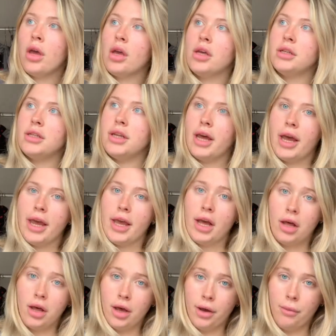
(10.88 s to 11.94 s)
today
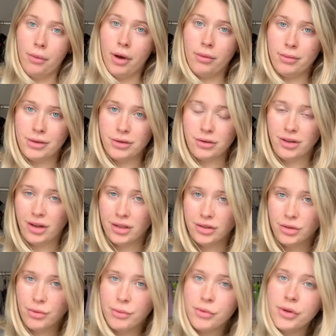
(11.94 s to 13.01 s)
i'm up in doncaster
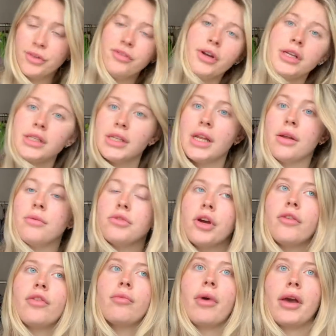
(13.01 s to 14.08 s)
with my boyfriend's and i'm
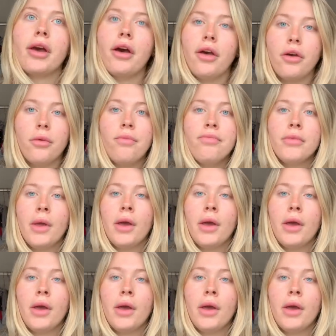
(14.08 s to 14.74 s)
driving back home